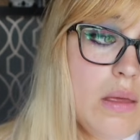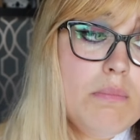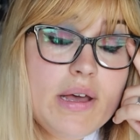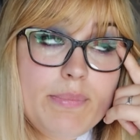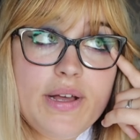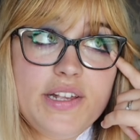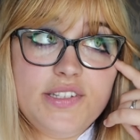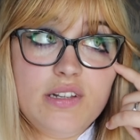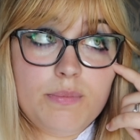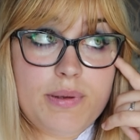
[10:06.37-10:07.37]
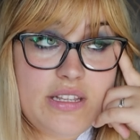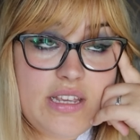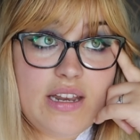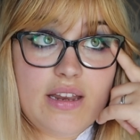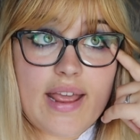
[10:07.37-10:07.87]
In my personal
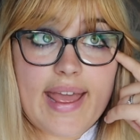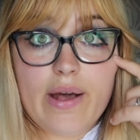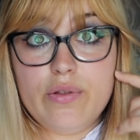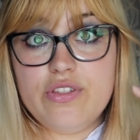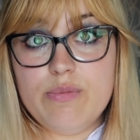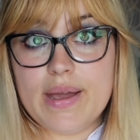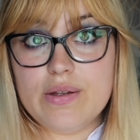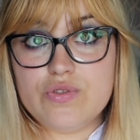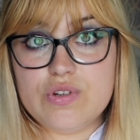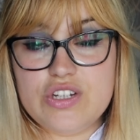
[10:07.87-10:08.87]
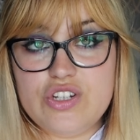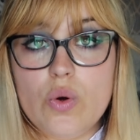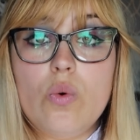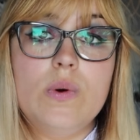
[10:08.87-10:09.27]
opinion, healthy boundaries should